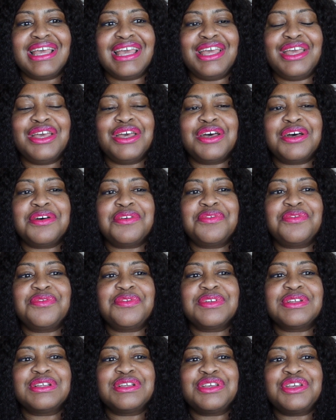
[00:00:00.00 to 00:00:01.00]

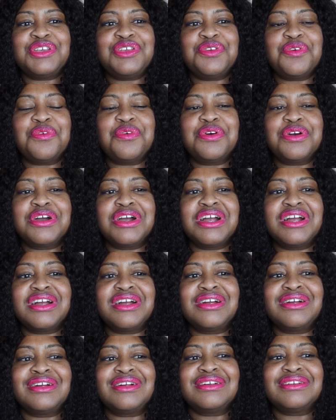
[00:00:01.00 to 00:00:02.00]
if
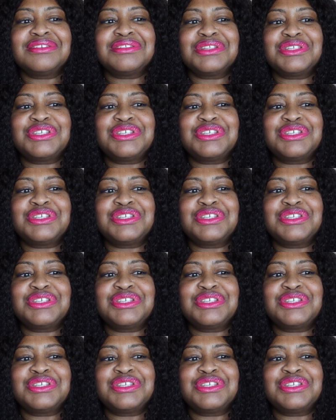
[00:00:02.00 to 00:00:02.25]
your